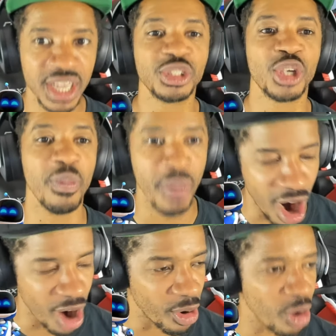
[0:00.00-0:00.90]

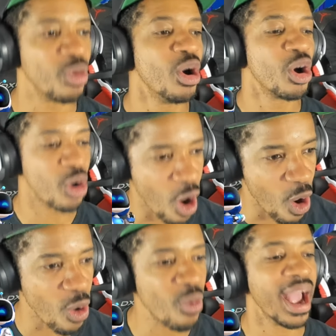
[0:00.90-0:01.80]
Tomorrow,
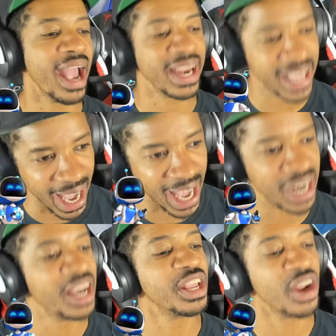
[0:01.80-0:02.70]
go and
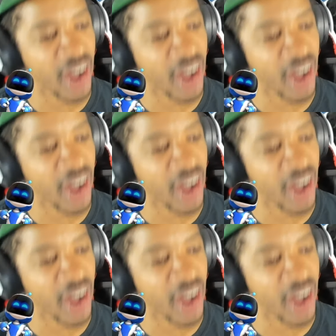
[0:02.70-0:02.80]
get your